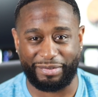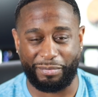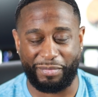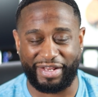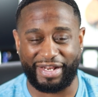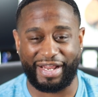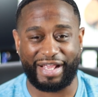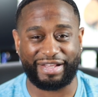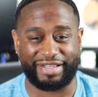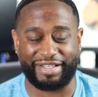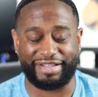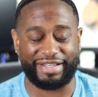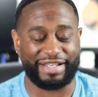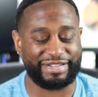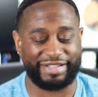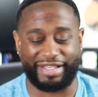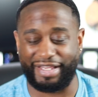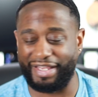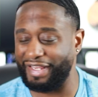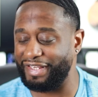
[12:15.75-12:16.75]
I mean, I think
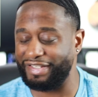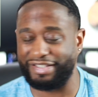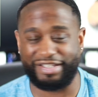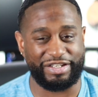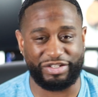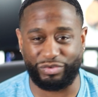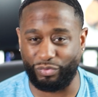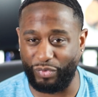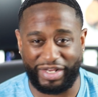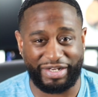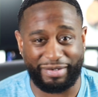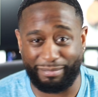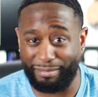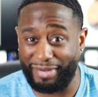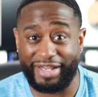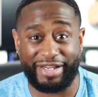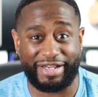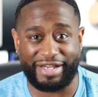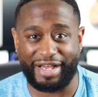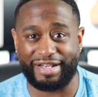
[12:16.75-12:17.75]
that's the easiest way to
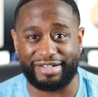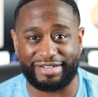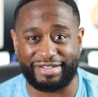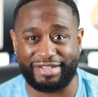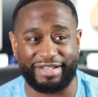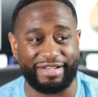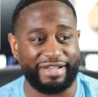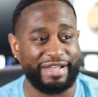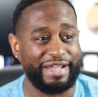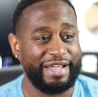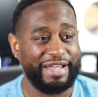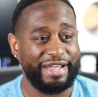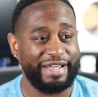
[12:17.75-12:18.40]
make content,